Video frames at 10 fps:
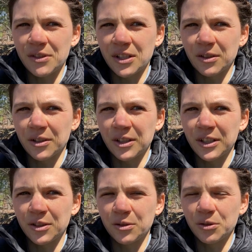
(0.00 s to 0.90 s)
the alert, it
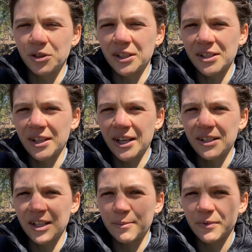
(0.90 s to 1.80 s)
usually is that
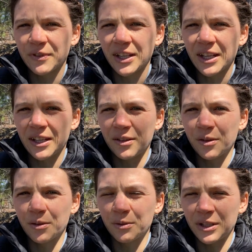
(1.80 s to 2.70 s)
time of day
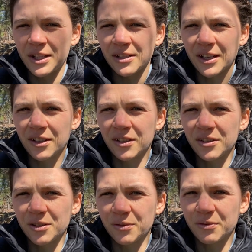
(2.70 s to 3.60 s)
3 days later.
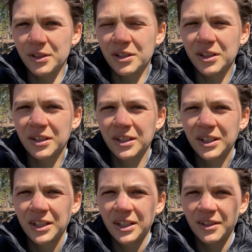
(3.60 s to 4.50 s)
So very,
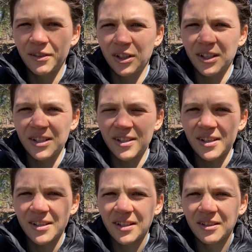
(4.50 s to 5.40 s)
very
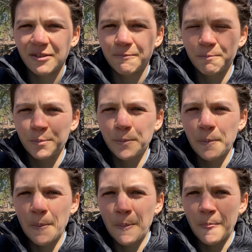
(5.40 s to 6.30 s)
consistent,
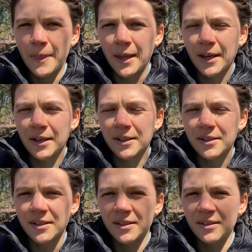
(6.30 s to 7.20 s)

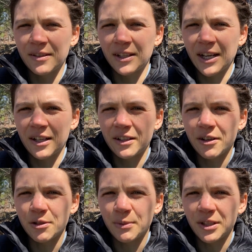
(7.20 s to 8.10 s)
and that
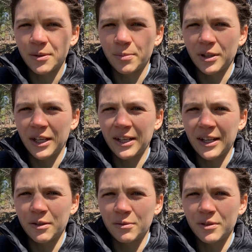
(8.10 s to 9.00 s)
allows me to plan
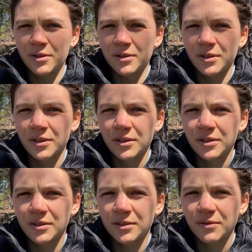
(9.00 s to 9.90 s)
out
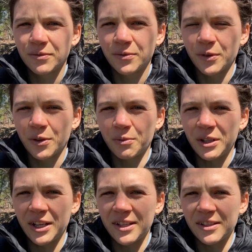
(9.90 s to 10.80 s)
for 3
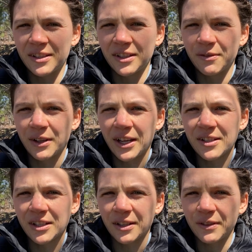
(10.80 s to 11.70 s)
days in advance.
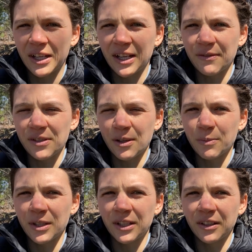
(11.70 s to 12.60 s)
Like if I have
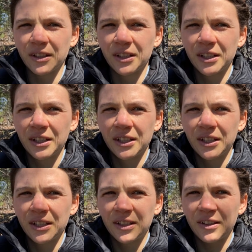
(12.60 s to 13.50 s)
something
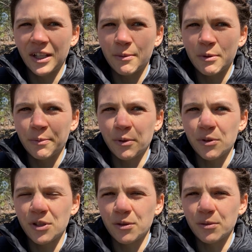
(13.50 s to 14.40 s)
that I'm
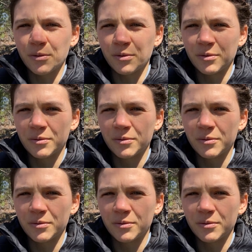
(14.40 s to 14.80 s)
supposed to